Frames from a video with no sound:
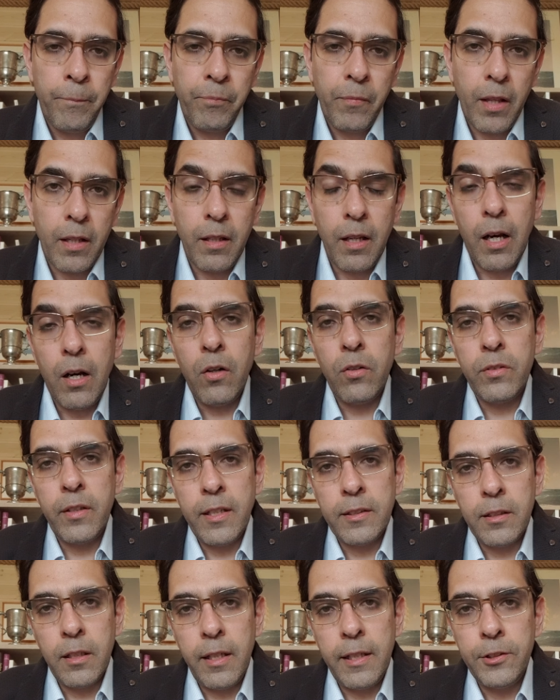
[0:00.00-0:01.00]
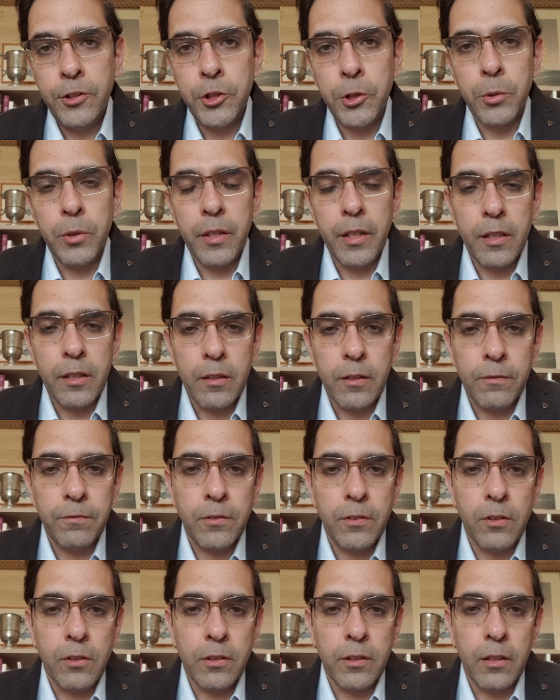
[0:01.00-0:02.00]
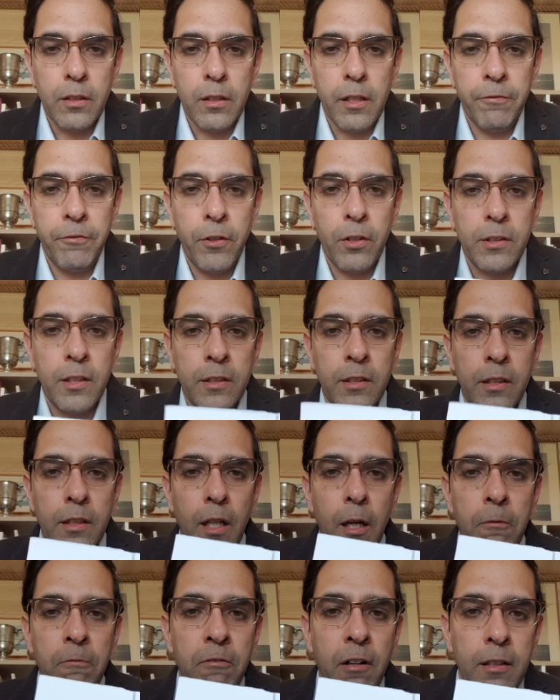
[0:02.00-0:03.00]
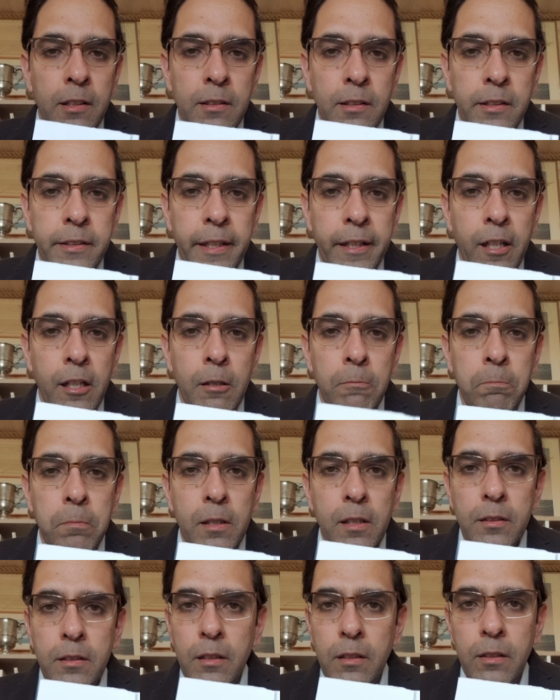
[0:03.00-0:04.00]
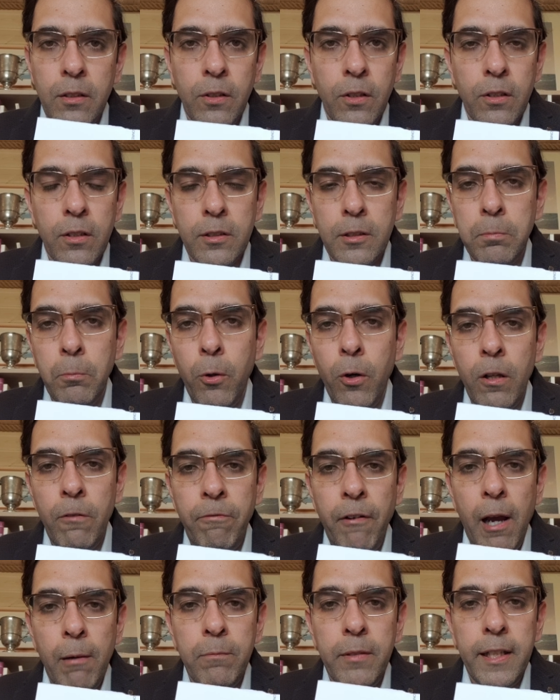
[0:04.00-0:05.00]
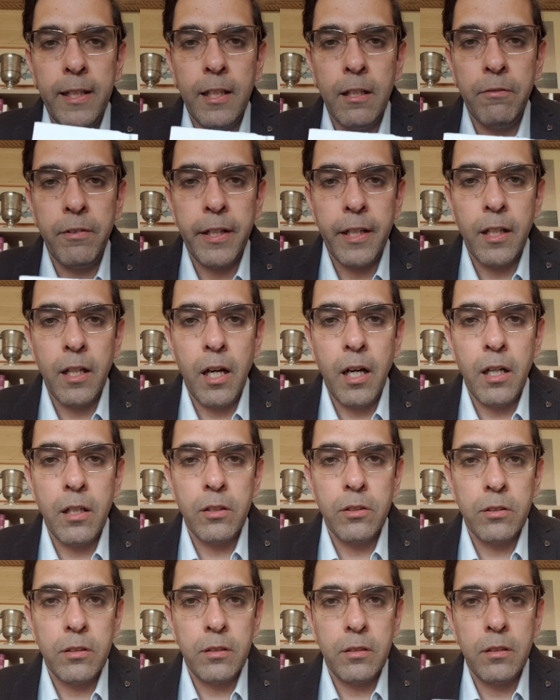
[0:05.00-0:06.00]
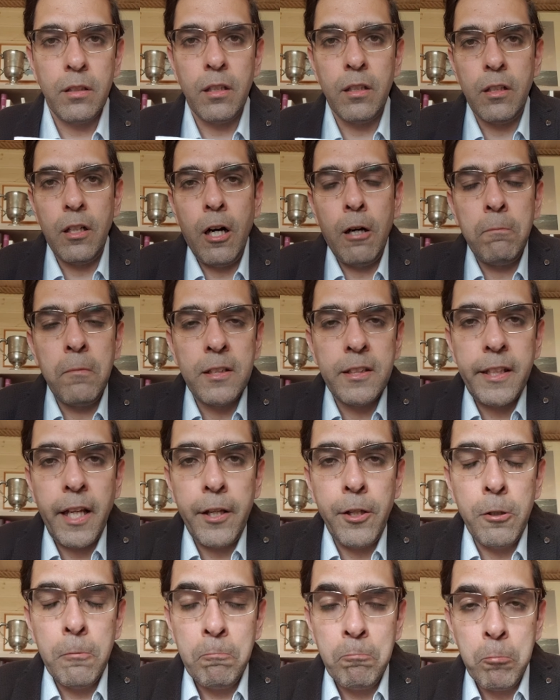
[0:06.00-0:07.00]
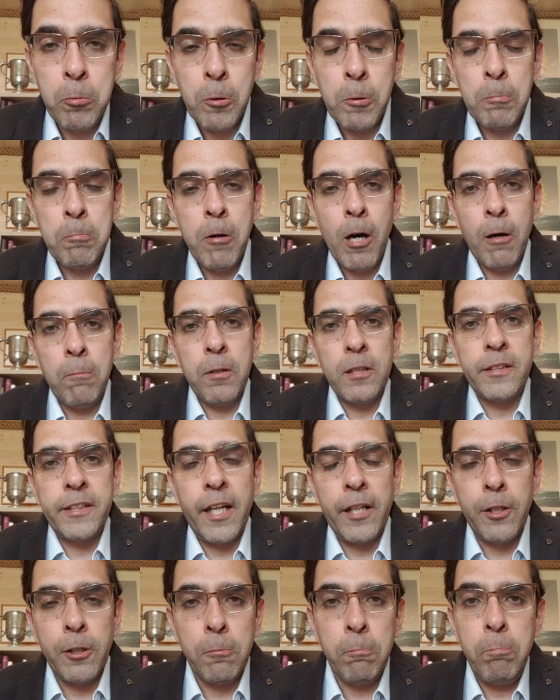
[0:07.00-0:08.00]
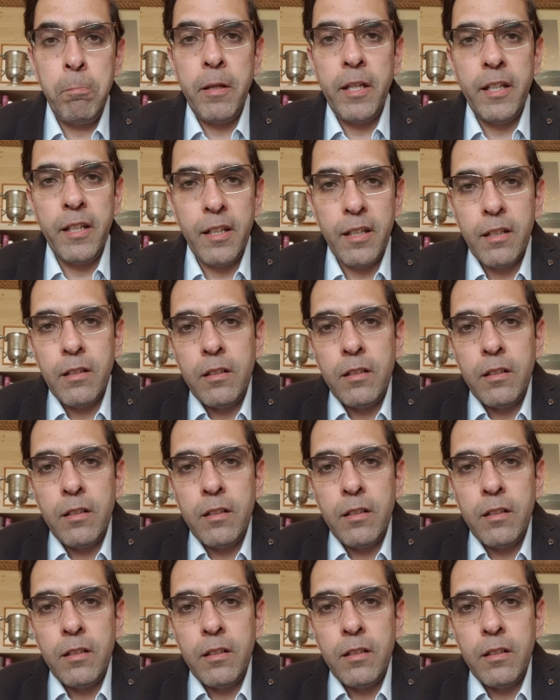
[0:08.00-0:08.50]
And now there's an issue here, of course. If you're just a one single person or a small family living in a house, how much can you poop? How much can you pee?